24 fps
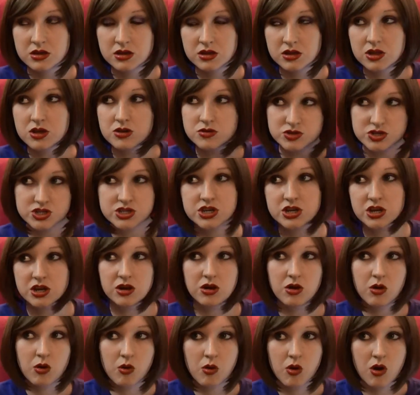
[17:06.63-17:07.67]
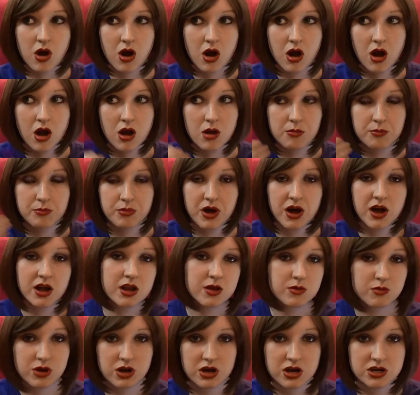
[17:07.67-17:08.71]
lotion or body
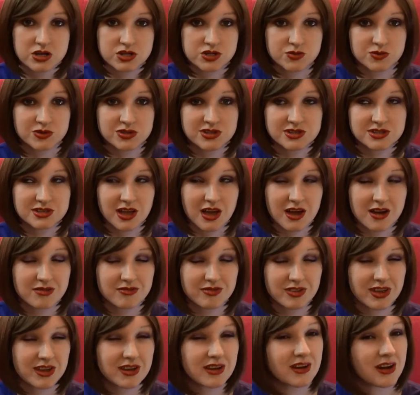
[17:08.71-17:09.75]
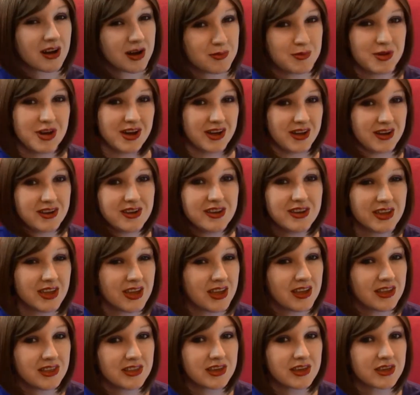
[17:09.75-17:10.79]
wash, which is kind of like, come on, you
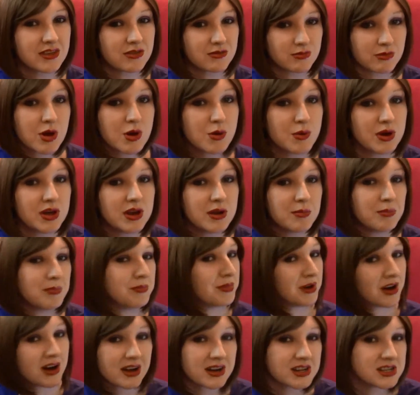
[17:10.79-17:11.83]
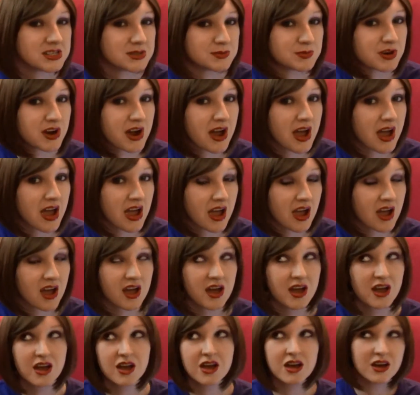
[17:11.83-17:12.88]
can't like throw in a body spray.
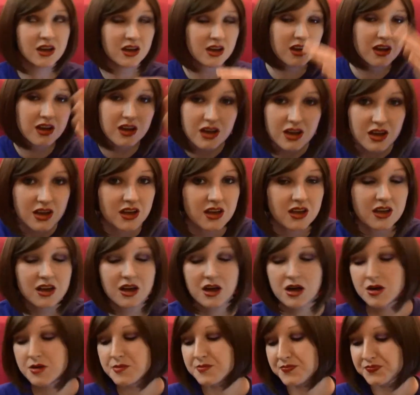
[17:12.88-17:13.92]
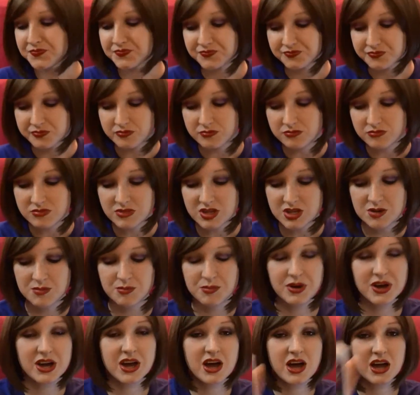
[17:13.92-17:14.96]
Um,
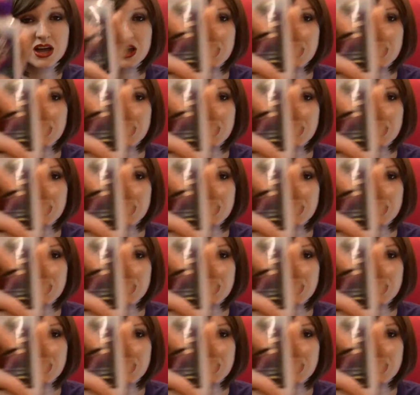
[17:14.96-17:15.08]
but I